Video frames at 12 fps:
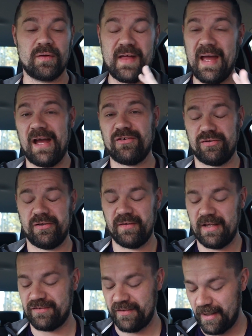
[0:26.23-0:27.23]
They actually
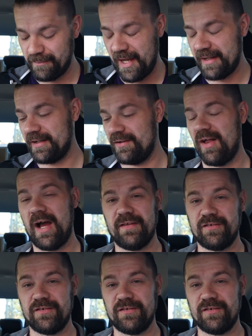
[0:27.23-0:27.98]
listened, I'm not going to lie.